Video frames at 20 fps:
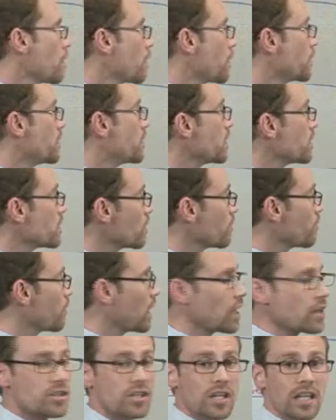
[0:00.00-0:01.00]
The
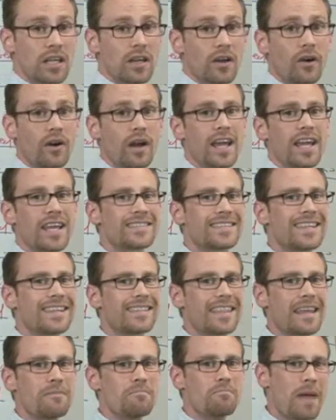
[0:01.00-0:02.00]
disadvantage here is
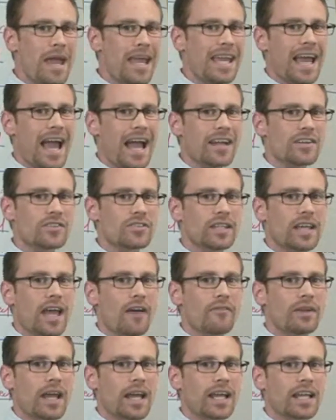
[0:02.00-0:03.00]
that they may actually
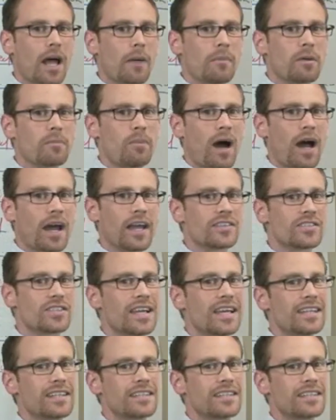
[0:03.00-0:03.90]
have an economic bias